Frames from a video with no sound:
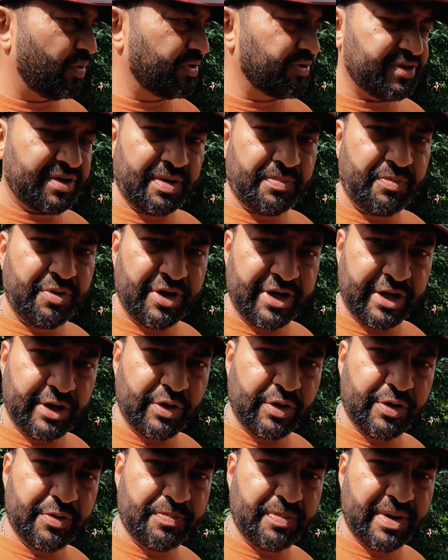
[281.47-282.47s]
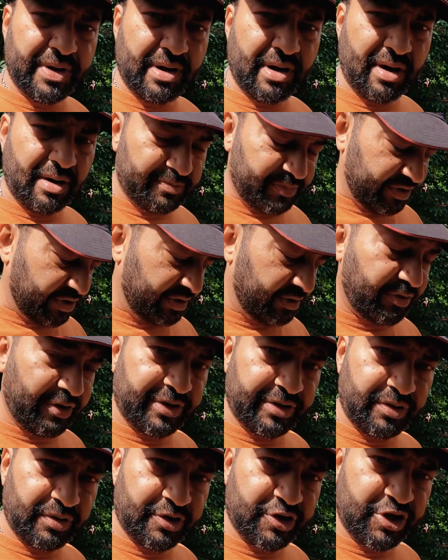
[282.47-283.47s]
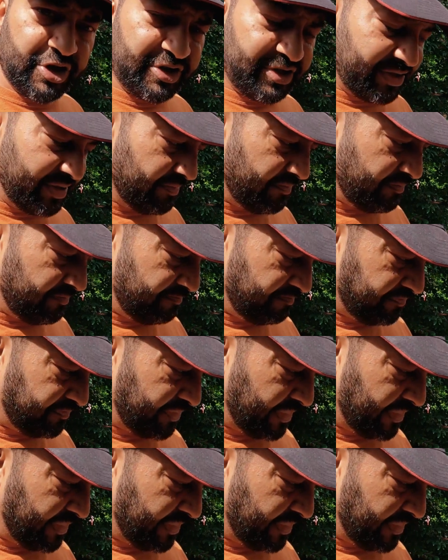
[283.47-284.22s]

ones are pretty good, but I'm still going to adjust them.